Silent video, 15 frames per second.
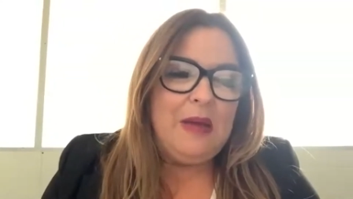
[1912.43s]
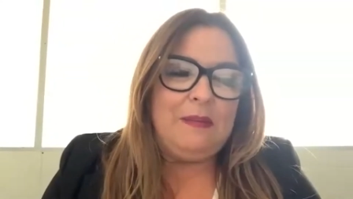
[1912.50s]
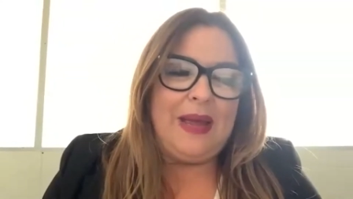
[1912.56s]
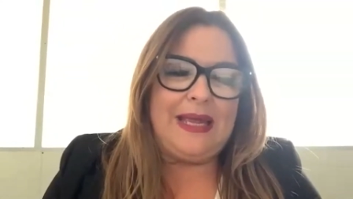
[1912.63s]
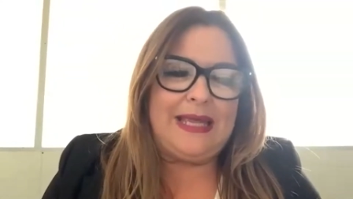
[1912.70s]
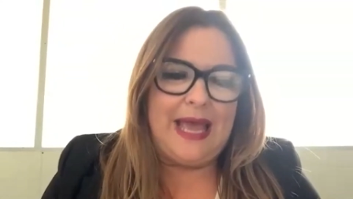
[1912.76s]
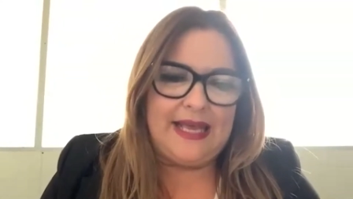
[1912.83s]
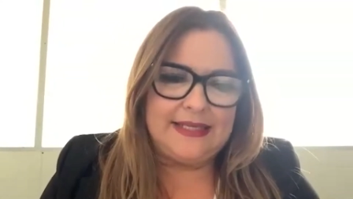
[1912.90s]

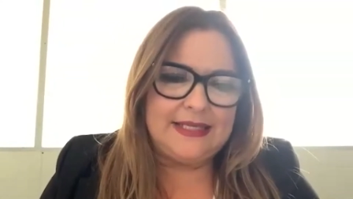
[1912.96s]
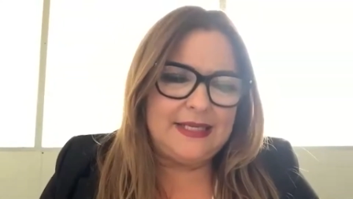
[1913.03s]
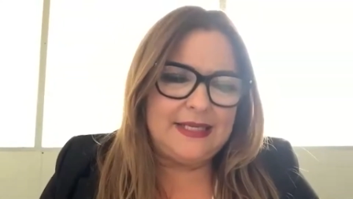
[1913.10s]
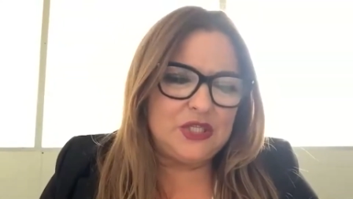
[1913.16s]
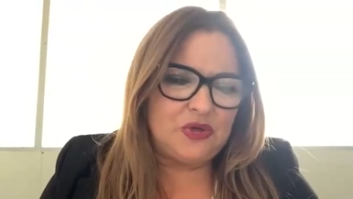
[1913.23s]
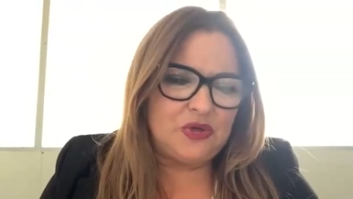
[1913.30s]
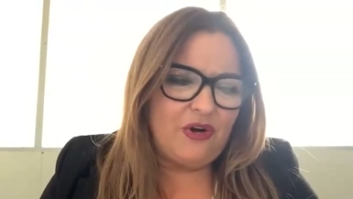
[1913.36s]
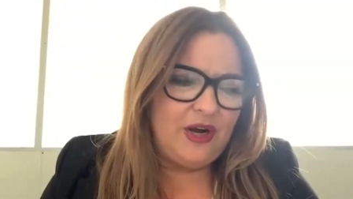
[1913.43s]
but yes
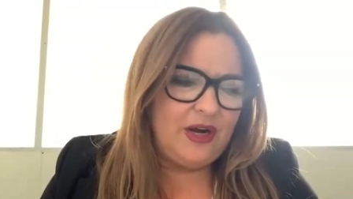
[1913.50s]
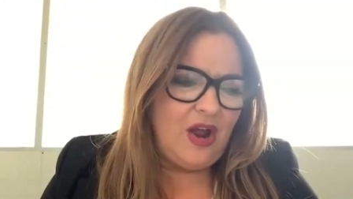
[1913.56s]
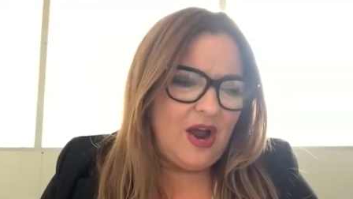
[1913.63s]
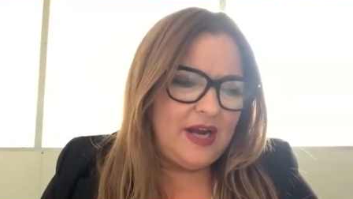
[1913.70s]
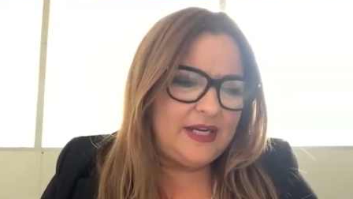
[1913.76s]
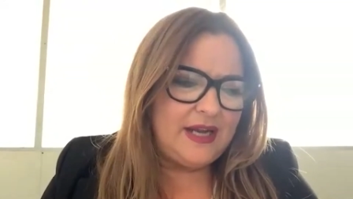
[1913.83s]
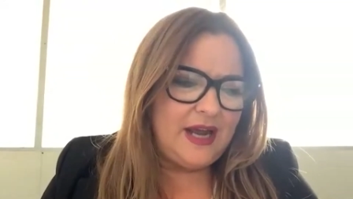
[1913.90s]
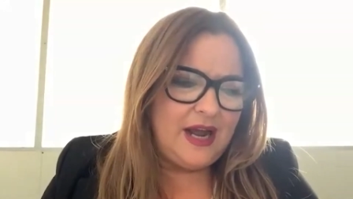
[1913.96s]
this
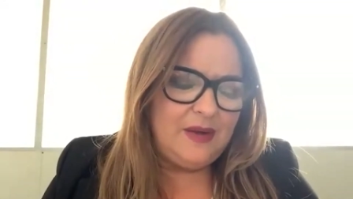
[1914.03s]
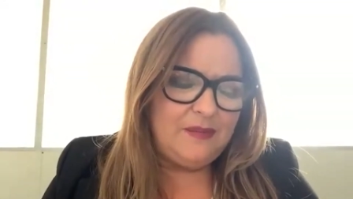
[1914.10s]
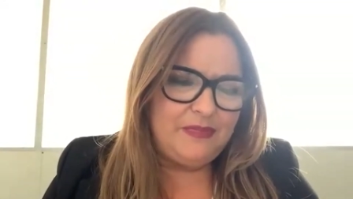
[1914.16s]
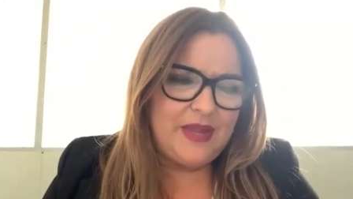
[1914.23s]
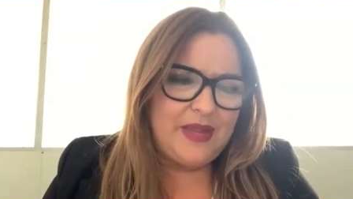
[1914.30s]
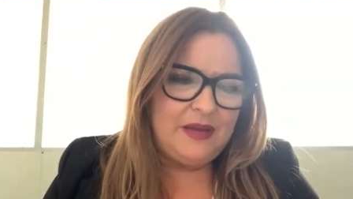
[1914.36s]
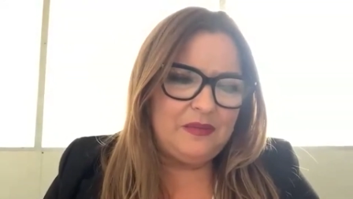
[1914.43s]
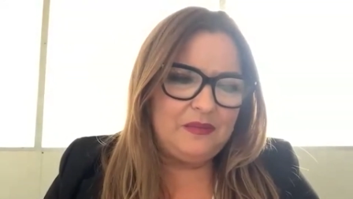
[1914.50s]
storyline um,
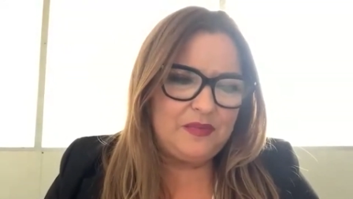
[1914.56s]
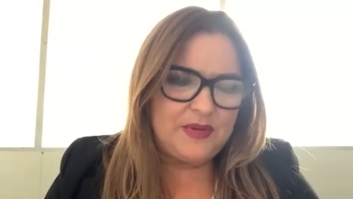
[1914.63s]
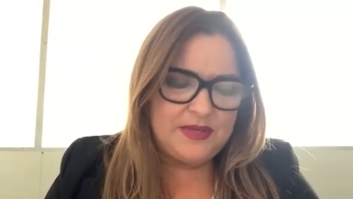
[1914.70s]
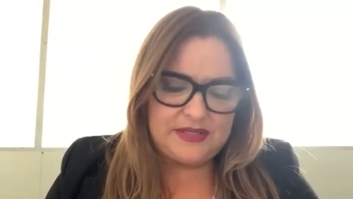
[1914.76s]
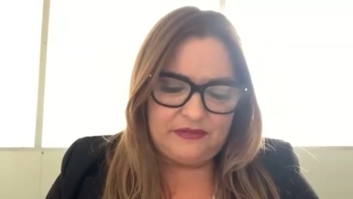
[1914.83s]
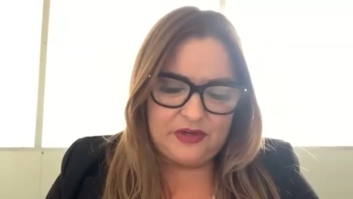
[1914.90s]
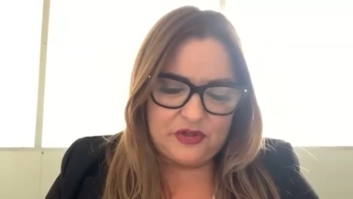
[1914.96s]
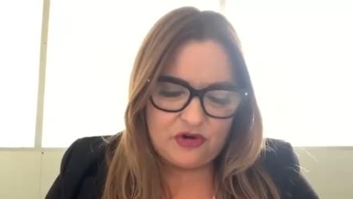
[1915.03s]
in
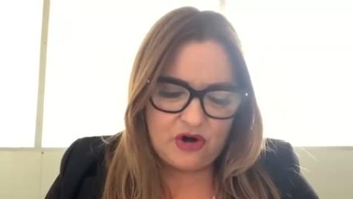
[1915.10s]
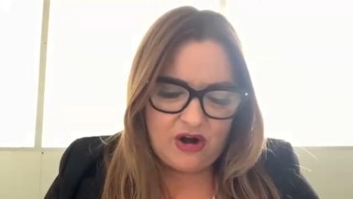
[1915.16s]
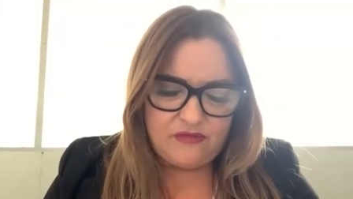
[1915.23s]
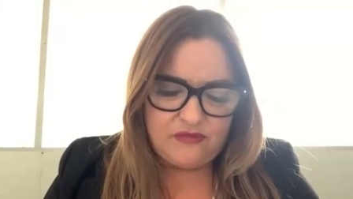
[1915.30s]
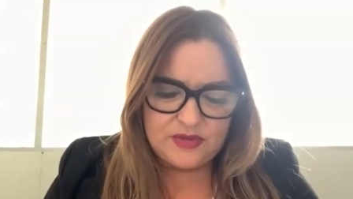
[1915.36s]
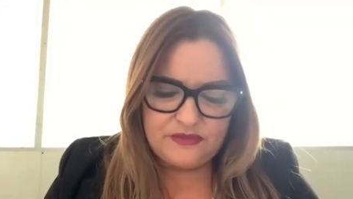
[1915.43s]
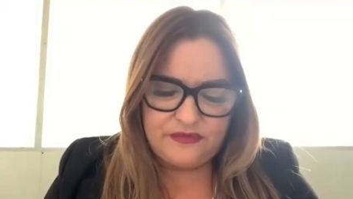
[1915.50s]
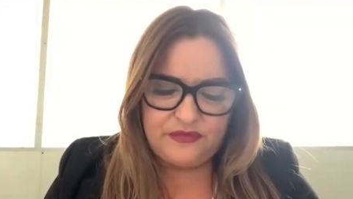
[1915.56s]
pacific drive
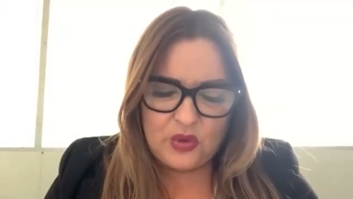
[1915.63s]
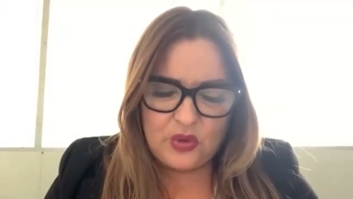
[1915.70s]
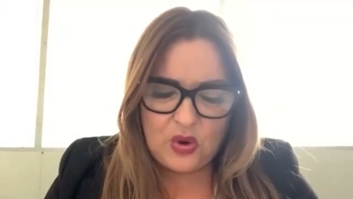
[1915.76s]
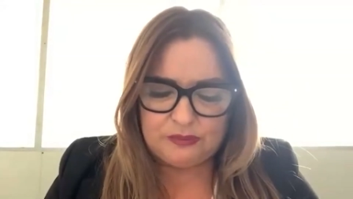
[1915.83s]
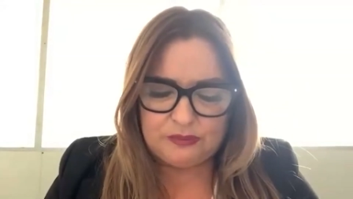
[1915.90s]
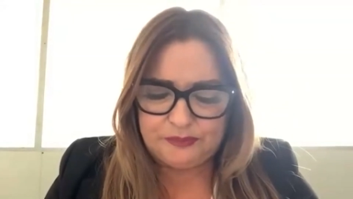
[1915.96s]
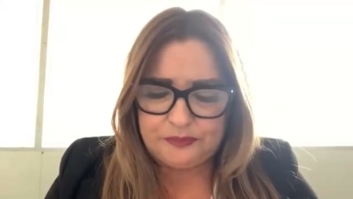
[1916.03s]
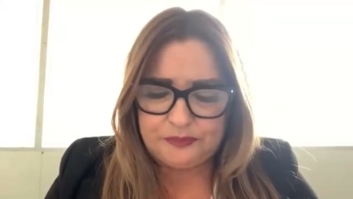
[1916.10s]
was full
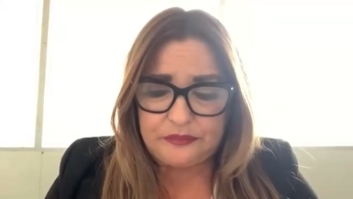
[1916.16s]
on